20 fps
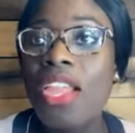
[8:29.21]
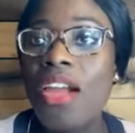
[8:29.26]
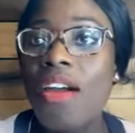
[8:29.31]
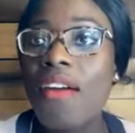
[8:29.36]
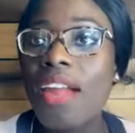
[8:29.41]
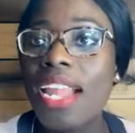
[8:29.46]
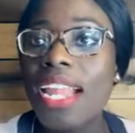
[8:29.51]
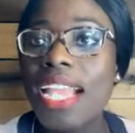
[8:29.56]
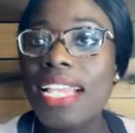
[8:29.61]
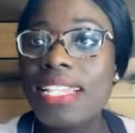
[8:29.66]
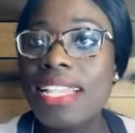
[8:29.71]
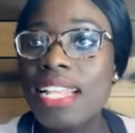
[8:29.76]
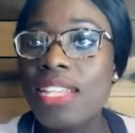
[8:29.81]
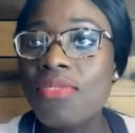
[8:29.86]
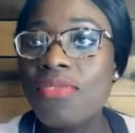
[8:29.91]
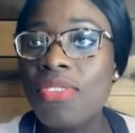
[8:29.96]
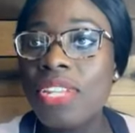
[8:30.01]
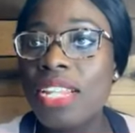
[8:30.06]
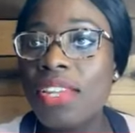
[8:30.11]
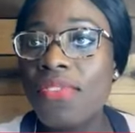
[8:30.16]
All right, guys,
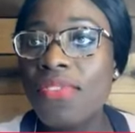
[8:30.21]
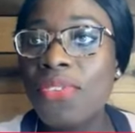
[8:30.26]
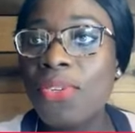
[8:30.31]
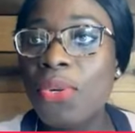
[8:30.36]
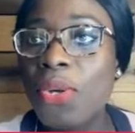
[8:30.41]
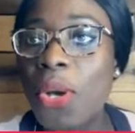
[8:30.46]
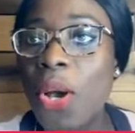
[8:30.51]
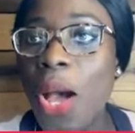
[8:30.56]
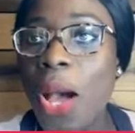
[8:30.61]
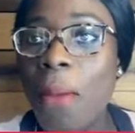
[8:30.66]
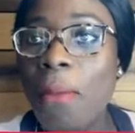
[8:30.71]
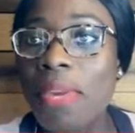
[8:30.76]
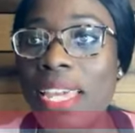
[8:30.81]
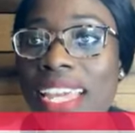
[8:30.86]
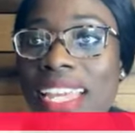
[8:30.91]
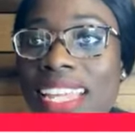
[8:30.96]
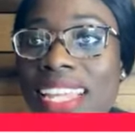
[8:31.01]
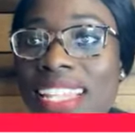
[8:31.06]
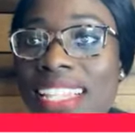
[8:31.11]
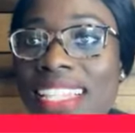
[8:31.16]
let's read a few
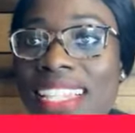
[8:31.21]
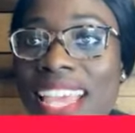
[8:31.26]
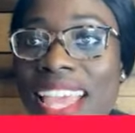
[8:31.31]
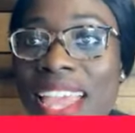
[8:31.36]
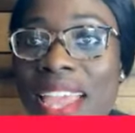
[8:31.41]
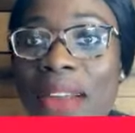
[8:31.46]
comments.